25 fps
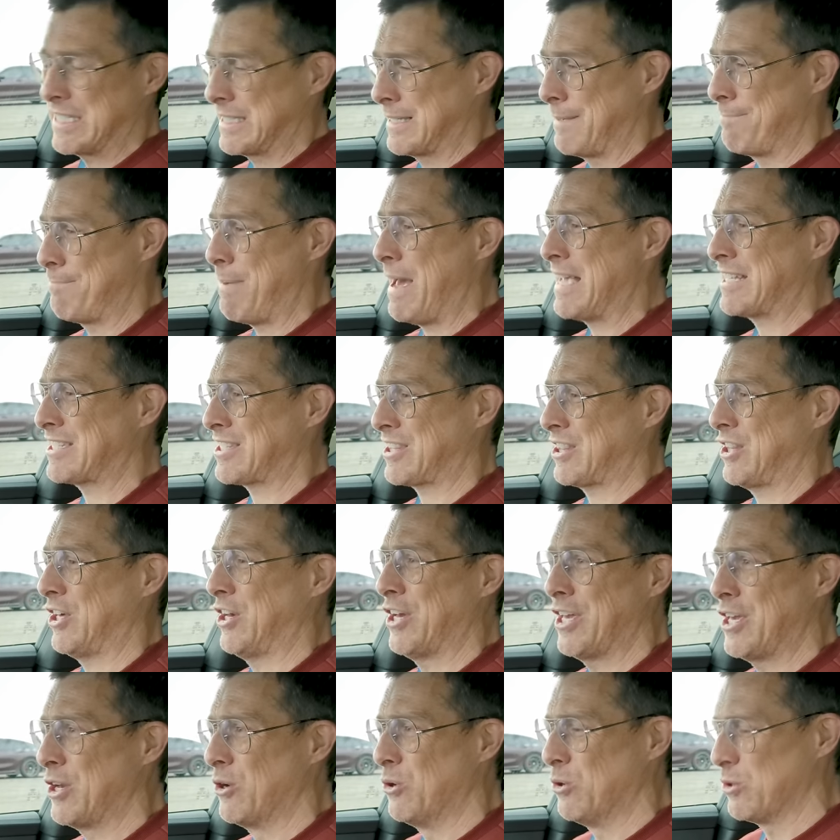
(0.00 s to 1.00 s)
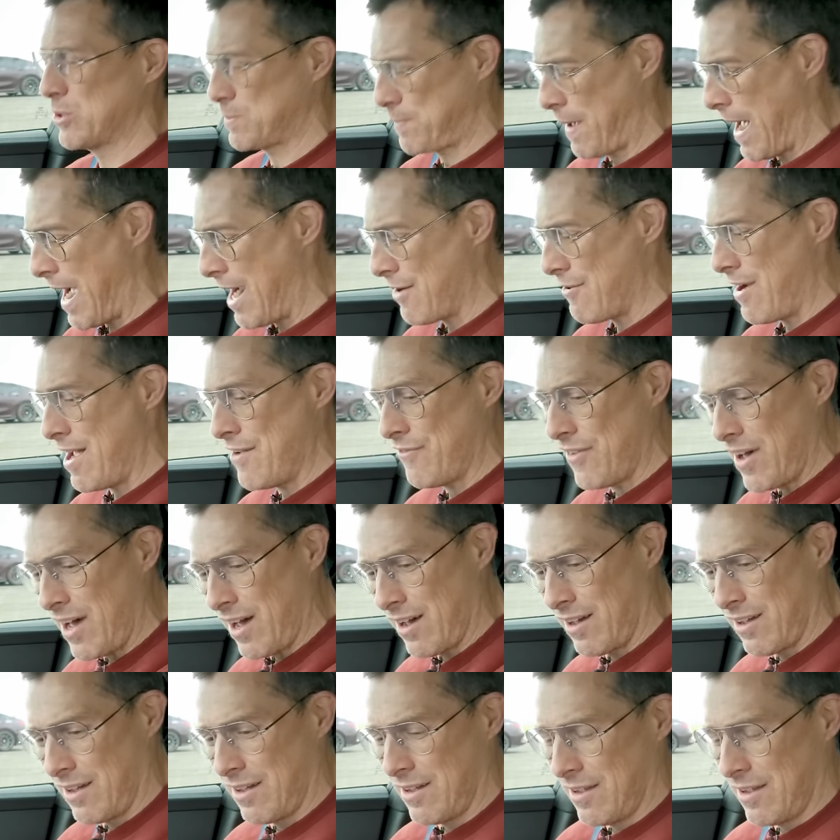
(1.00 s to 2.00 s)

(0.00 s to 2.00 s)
This is the best 30 horsepower ever.